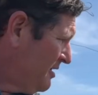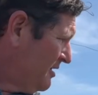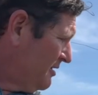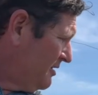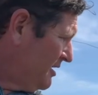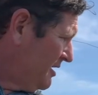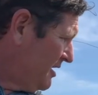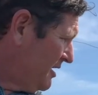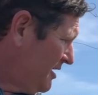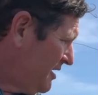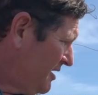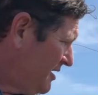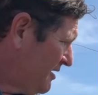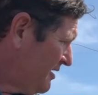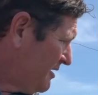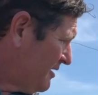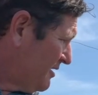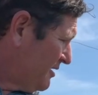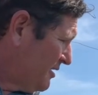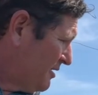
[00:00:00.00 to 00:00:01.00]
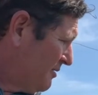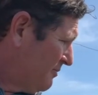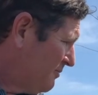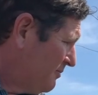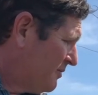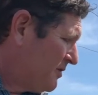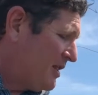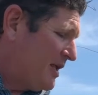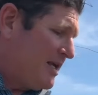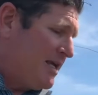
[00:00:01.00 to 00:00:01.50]
the
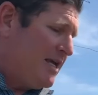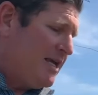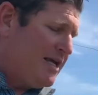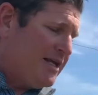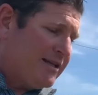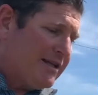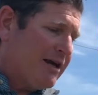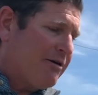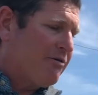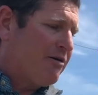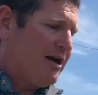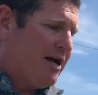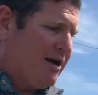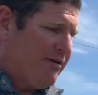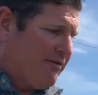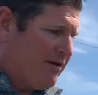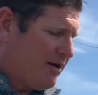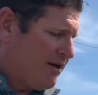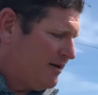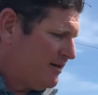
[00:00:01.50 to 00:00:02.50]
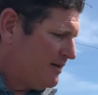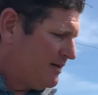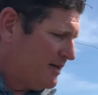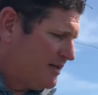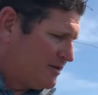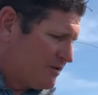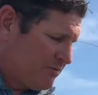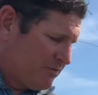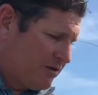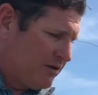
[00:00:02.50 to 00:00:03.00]
heat that we're having
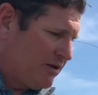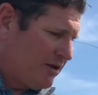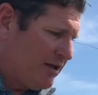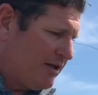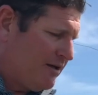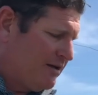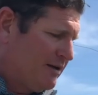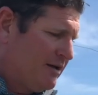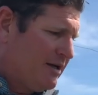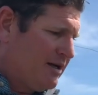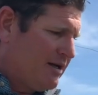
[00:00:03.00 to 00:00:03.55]
is really